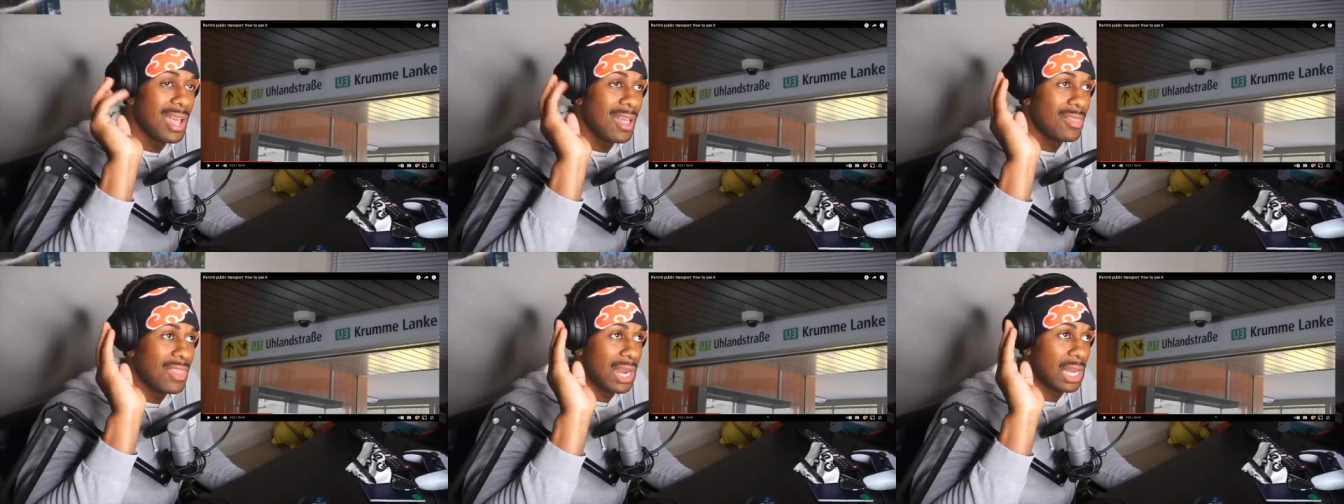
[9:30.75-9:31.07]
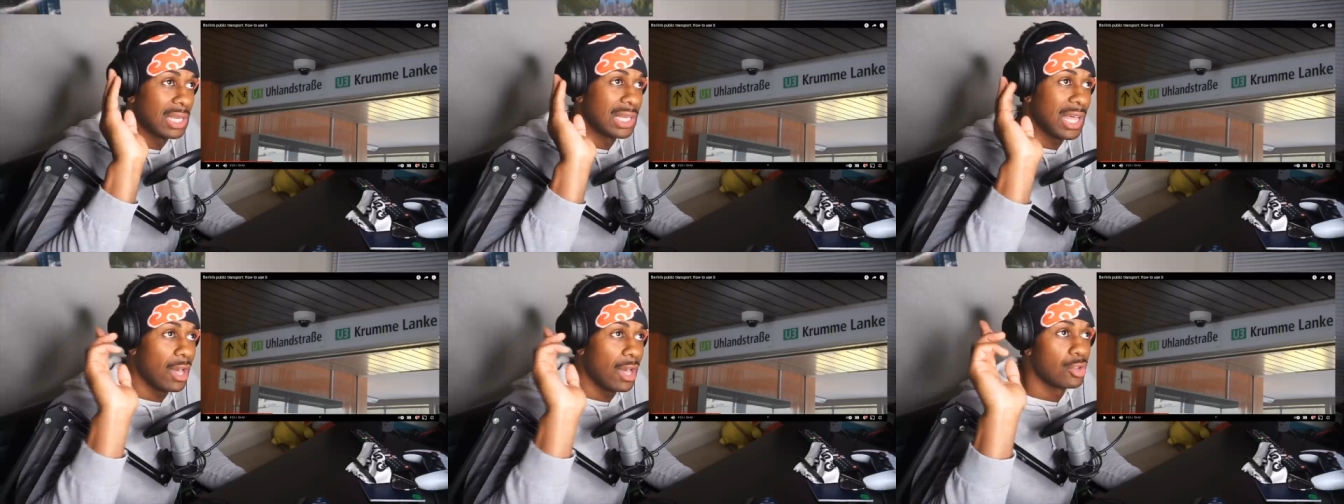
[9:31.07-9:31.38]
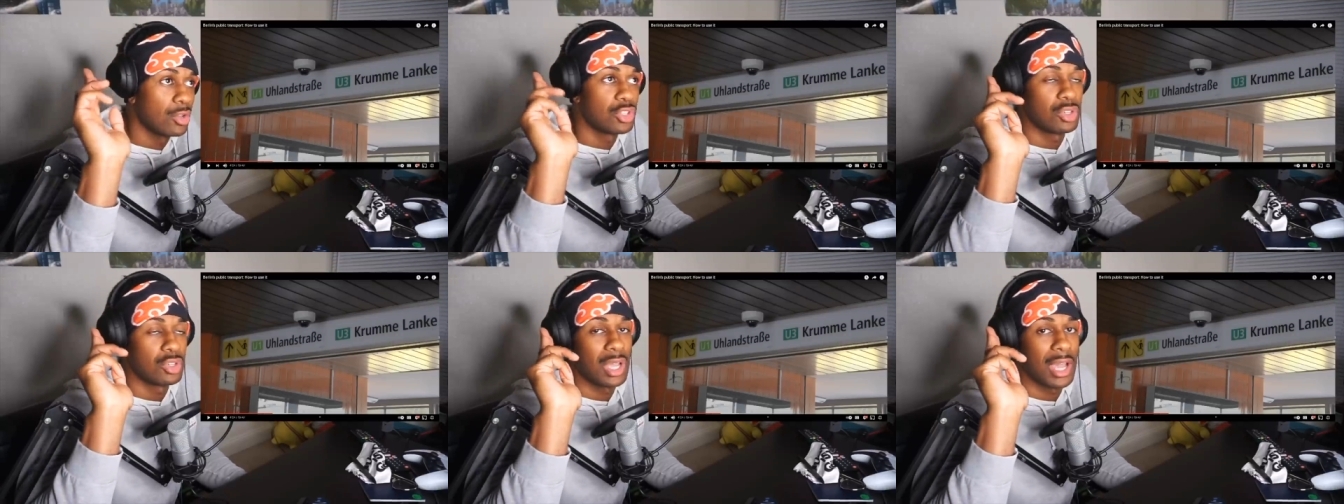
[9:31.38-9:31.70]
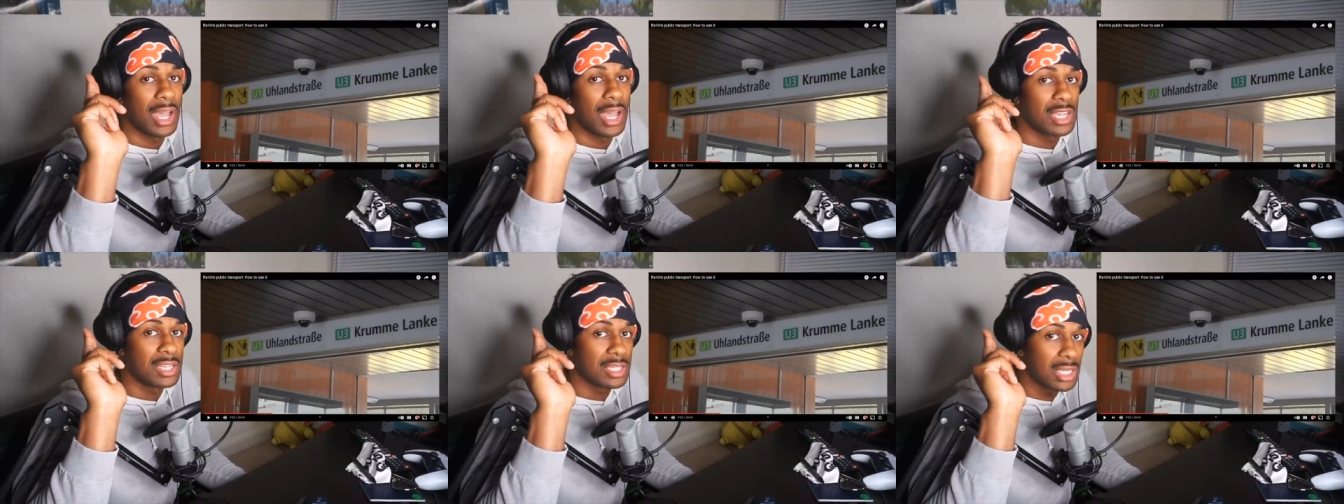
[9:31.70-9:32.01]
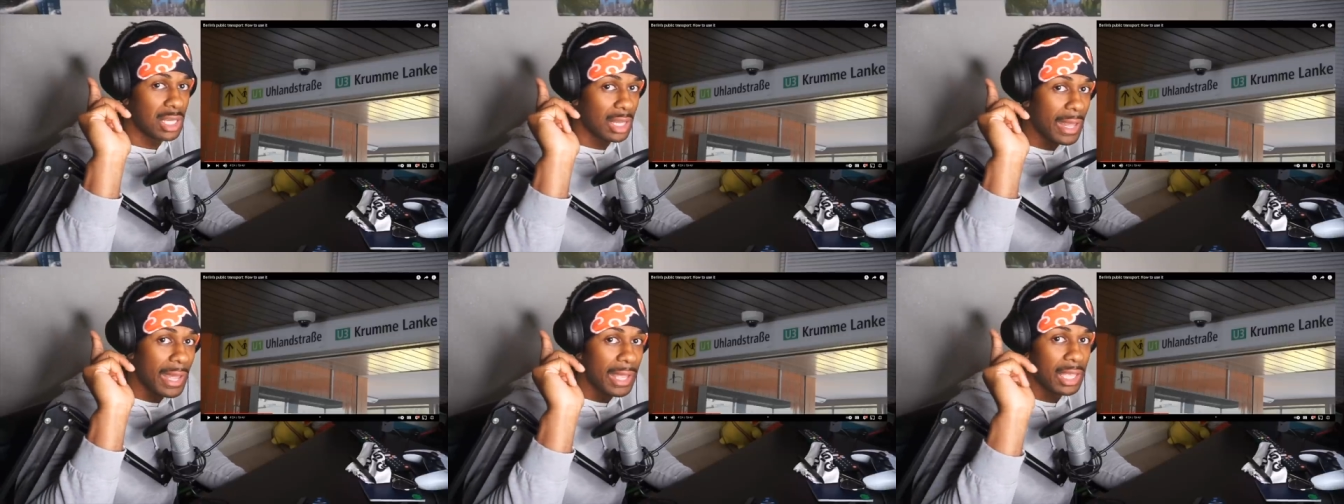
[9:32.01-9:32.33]
that allows you guys
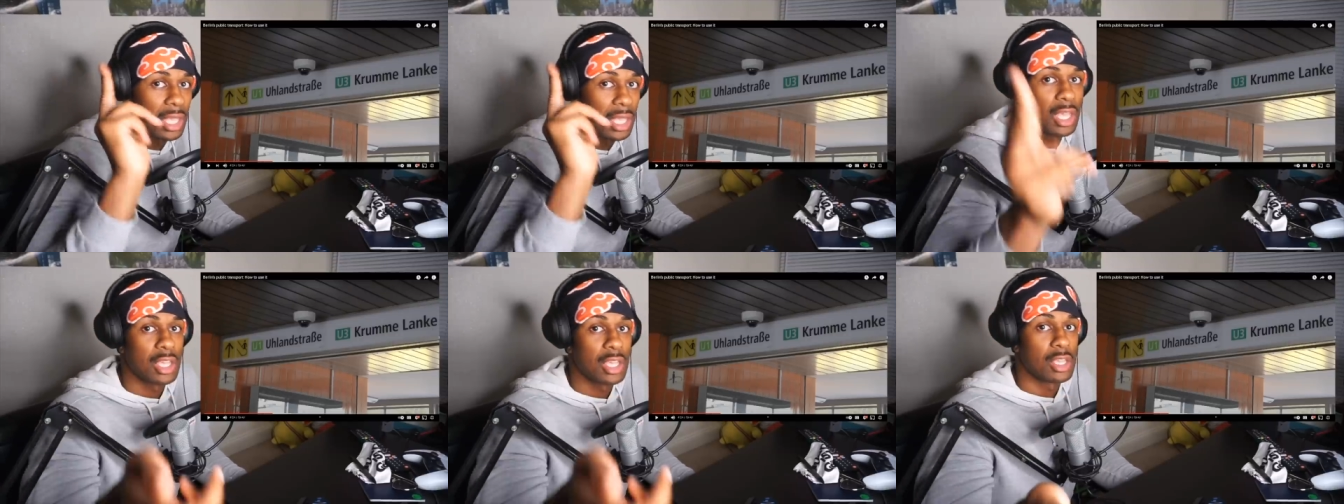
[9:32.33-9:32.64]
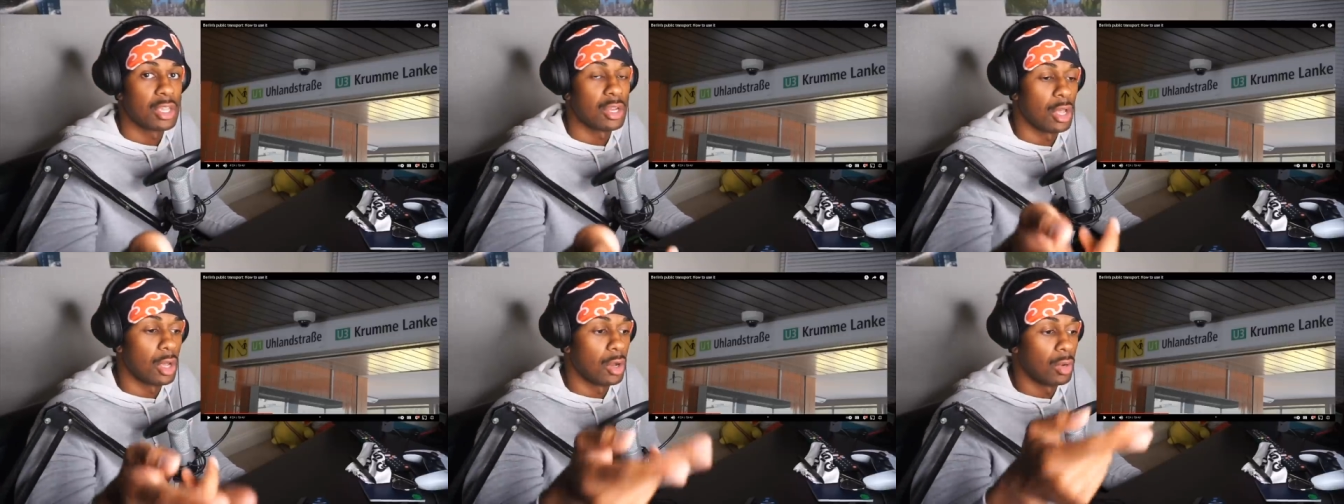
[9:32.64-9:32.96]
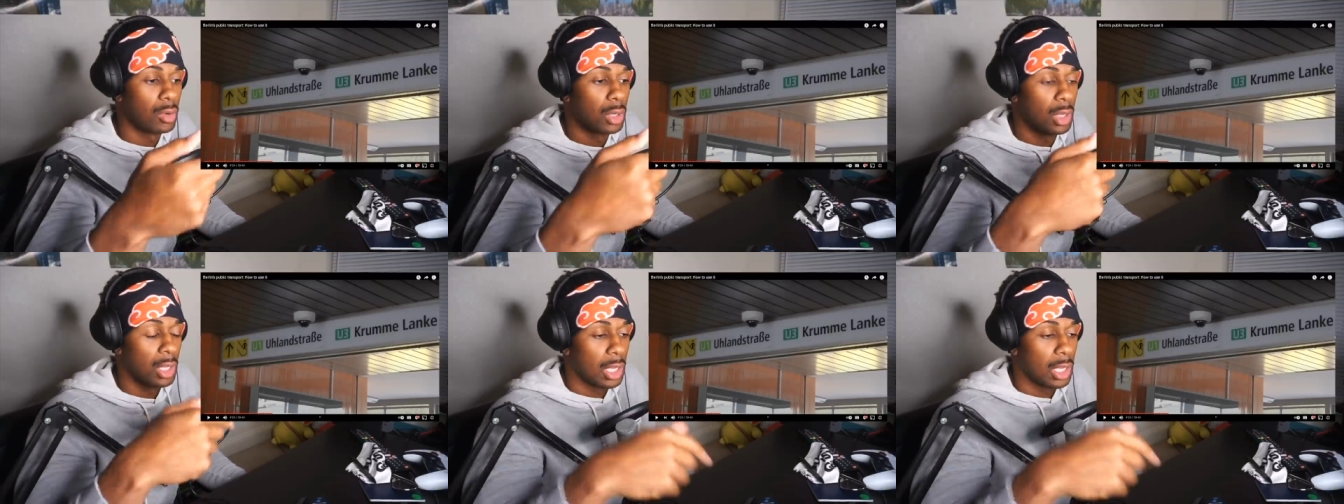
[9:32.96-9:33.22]
to, like, you know,